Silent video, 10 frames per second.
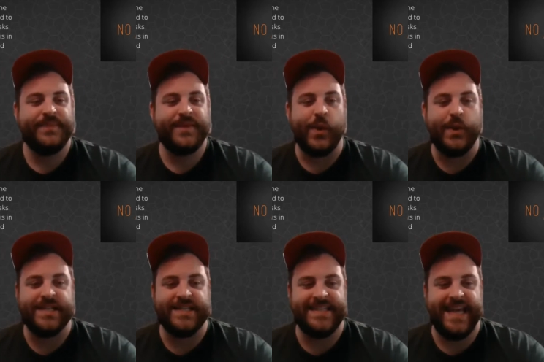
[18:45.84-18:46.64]
which
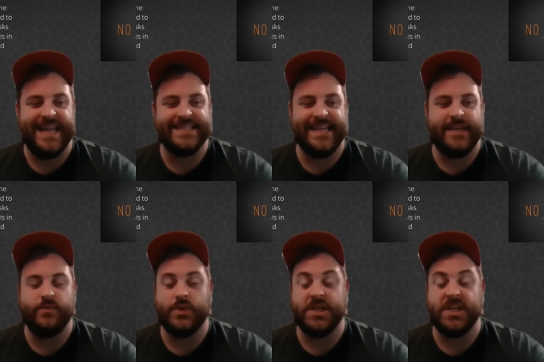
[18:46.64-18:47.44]
contains
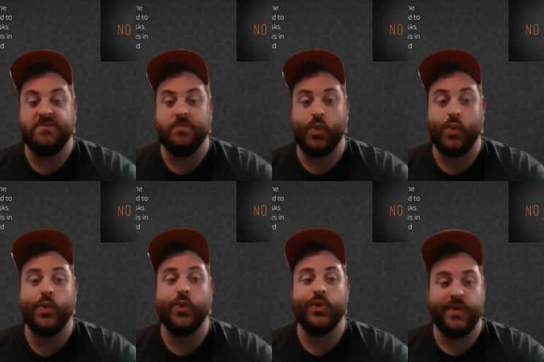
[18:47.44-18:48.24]
evil if
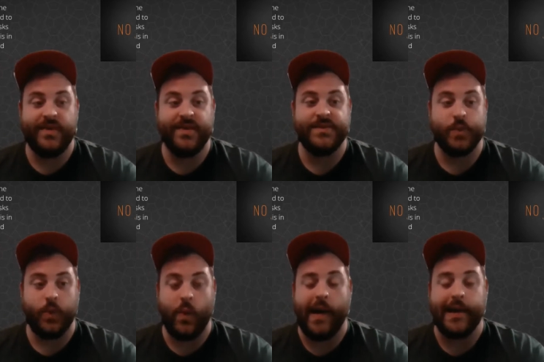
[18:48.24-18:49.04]
moral goodness
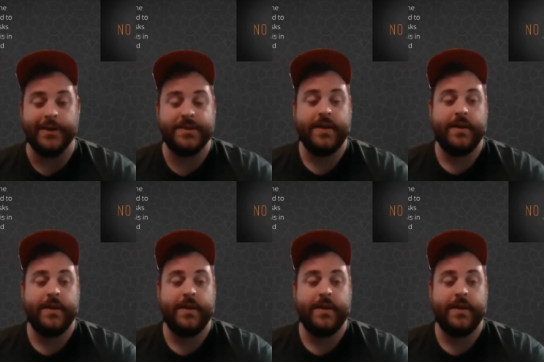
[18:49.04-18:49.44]
requires